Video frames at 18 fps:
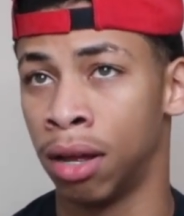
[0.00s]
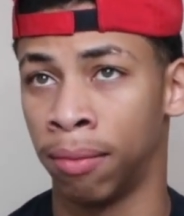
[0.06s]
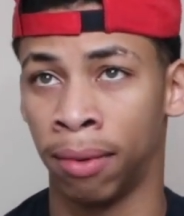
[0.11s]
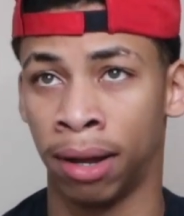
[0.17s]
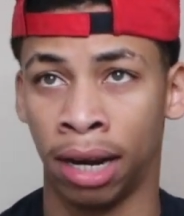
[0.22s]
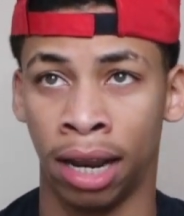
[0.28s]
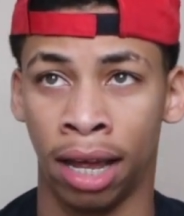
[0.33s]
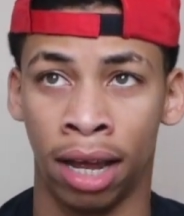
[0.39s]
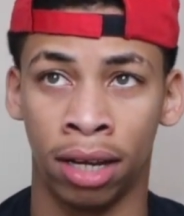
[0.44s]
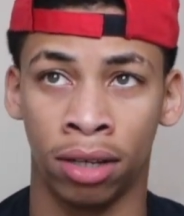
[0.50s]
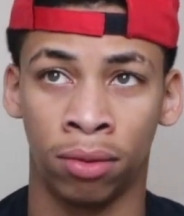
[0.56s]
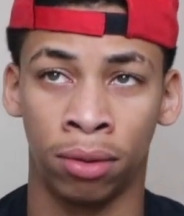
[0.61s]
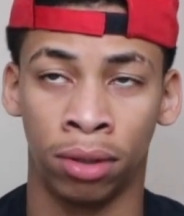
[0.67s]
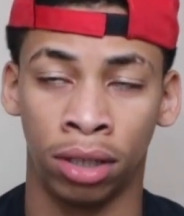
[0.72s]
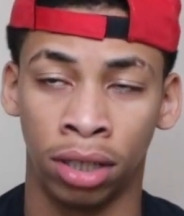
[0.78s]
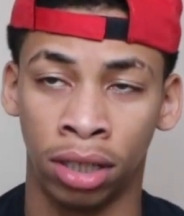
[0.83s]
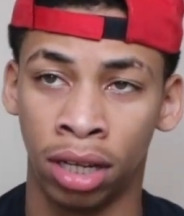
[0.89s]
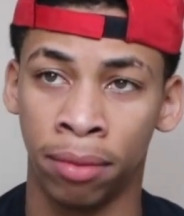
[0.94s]
my last
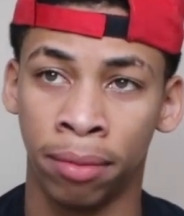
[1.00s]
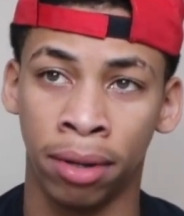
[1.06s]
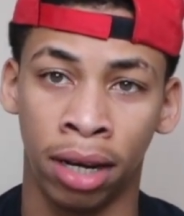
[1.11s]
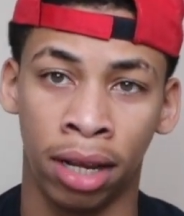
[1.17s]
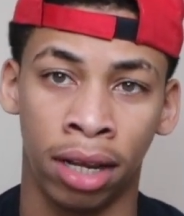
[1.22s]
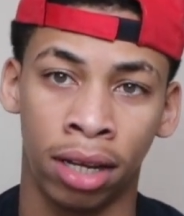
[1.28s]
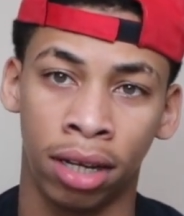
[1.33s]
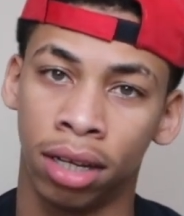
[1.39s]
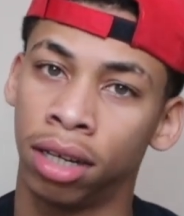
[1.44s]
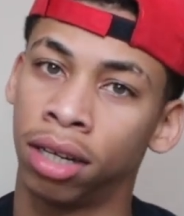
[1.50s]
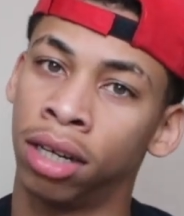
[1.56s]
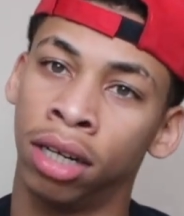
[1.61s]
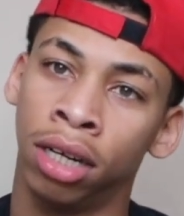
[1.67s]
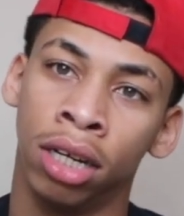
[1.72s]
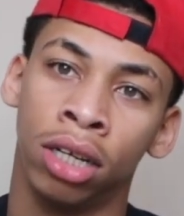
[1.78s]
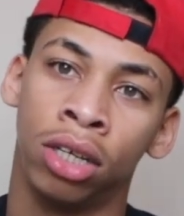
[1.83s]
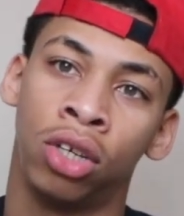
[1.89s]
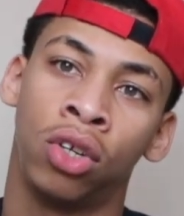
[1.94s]
one, just give me like a
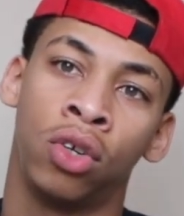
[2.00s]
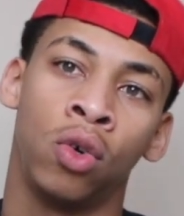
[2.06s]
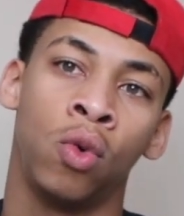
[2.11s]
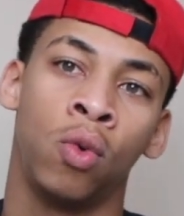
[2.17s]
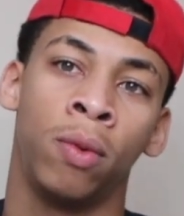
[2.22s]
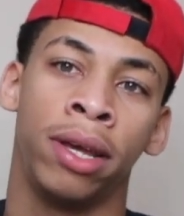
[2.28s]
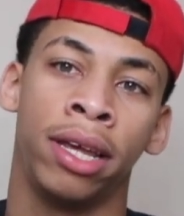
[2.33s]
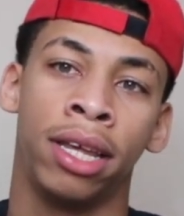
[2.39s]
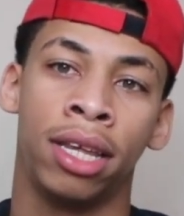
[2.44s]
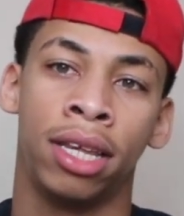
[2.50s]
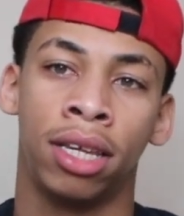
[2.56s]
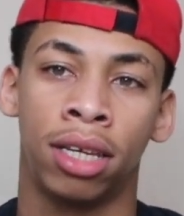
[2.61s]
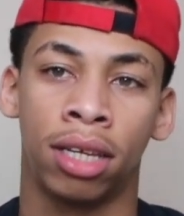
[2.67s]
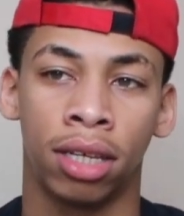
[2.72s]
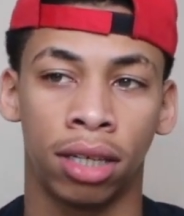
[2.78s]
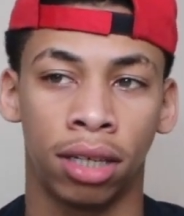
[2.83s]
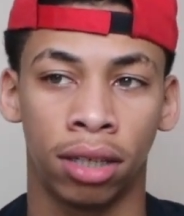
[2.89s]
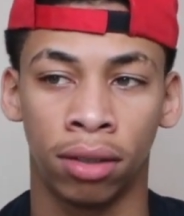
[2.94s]
good 2
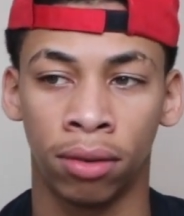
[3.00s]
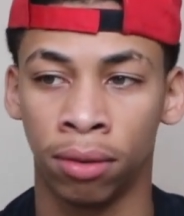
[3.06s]
weeks,